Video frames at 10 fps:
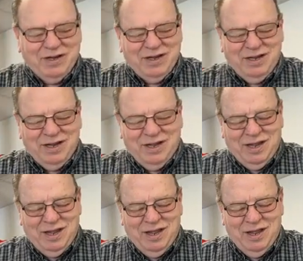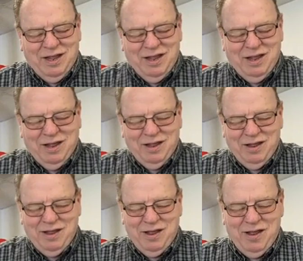
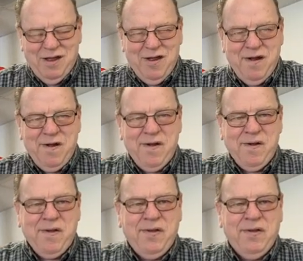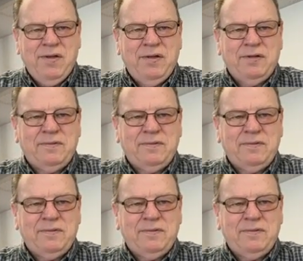No one is speaking in this clip.